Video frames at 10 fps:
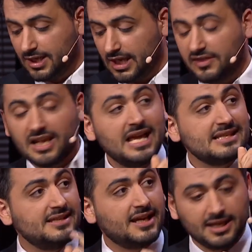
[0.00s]
in the
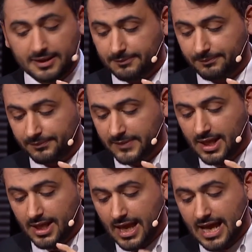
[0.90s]
last decade,
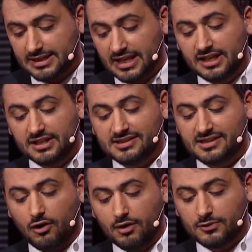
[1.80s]
and
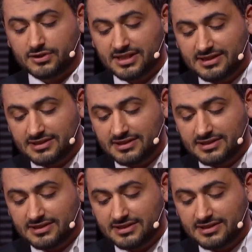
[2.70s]
increased almost